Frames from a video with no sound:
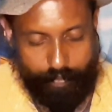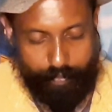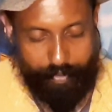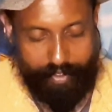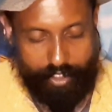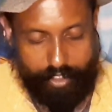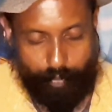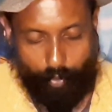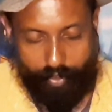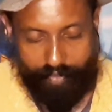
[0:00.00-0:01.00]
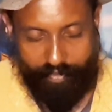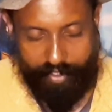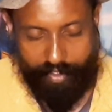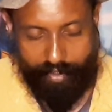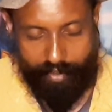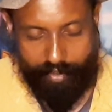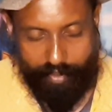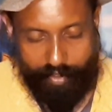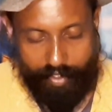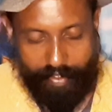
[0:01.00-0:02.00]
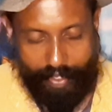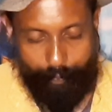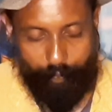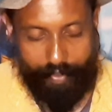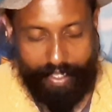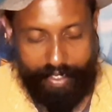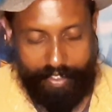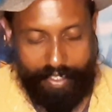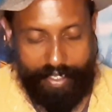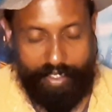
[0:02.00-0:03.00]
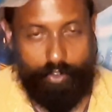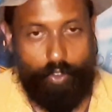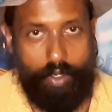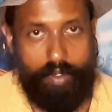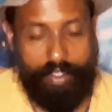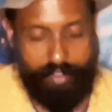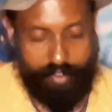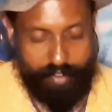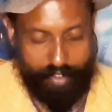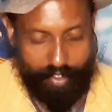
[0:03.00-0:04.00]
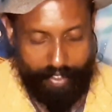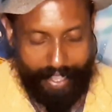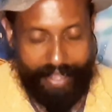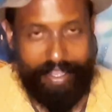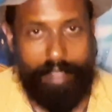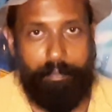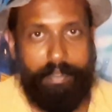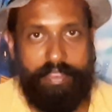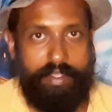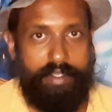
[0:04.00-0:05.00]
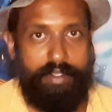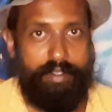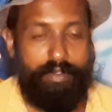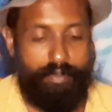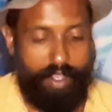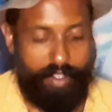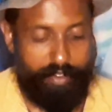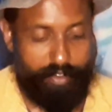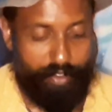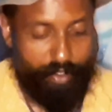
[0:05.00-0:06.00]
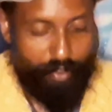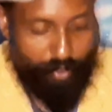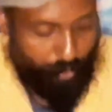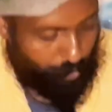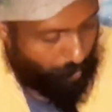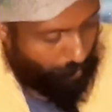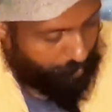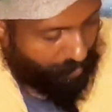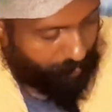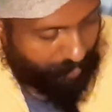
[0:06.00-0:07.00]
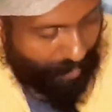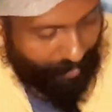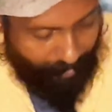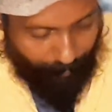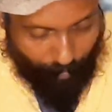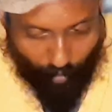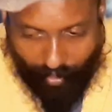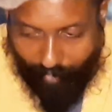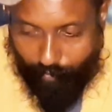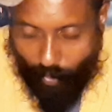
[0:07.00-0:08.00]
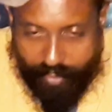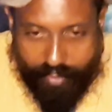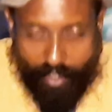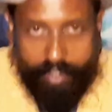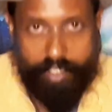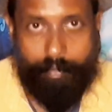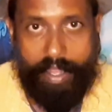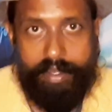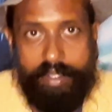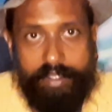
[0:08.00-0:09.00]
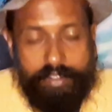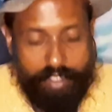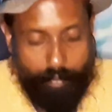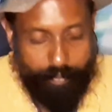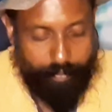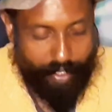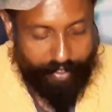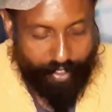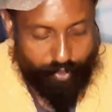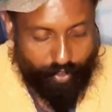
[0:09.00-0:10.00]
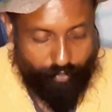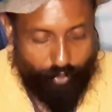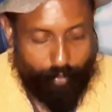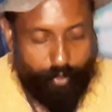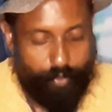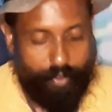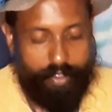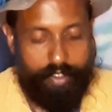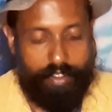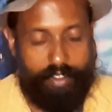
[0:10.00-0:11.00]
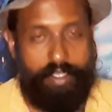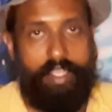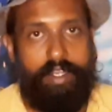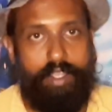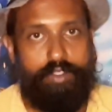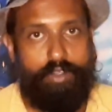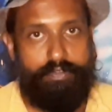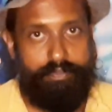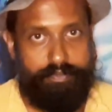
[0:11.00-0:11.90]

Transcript: being the supportive leader, gaining tolerance and empathy, right? So seems like your loved ones are demanding some attention from you in the areas of